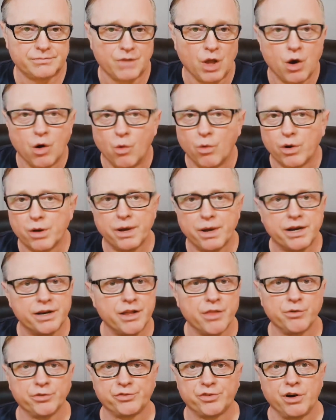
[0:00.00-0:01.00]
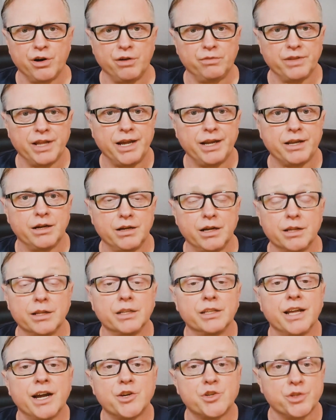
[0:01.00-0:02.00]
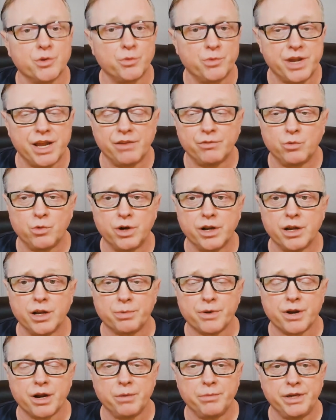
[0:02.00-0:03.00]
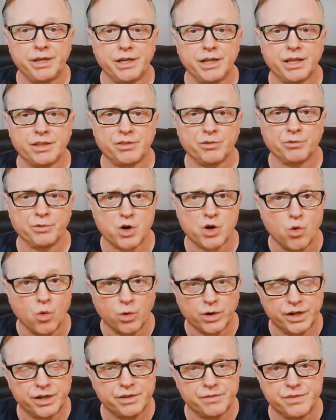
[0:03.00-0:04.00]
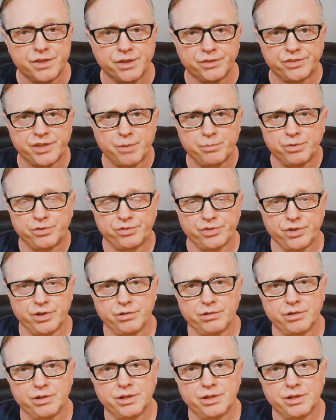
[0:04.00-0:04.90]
Well, what about another solve, like an election? We have one upcoming at the recording of this episode.